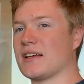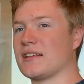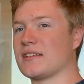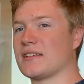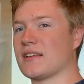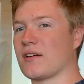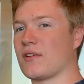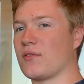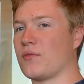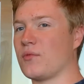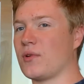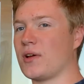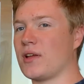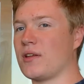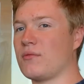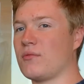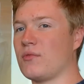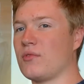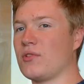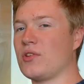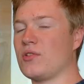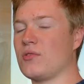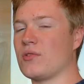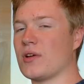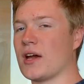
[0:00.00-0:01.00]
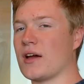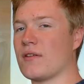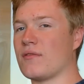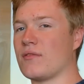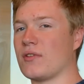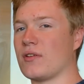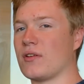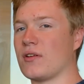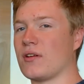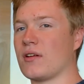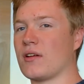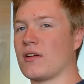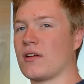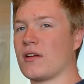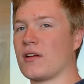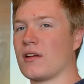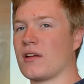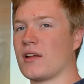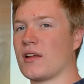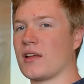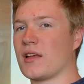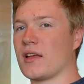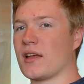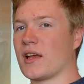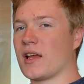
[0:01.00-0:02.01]
It's like, when will you ever
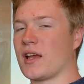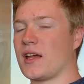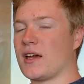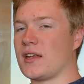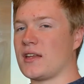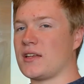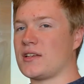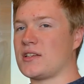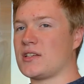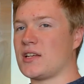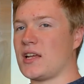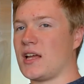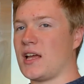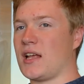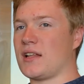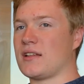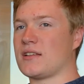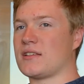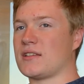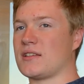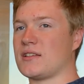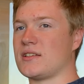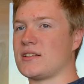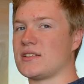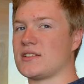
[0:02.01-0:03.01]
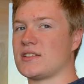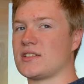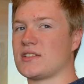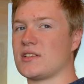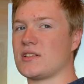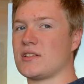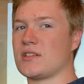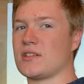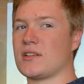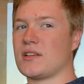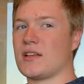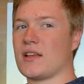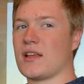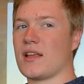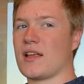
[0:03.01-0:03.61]
get a chance to just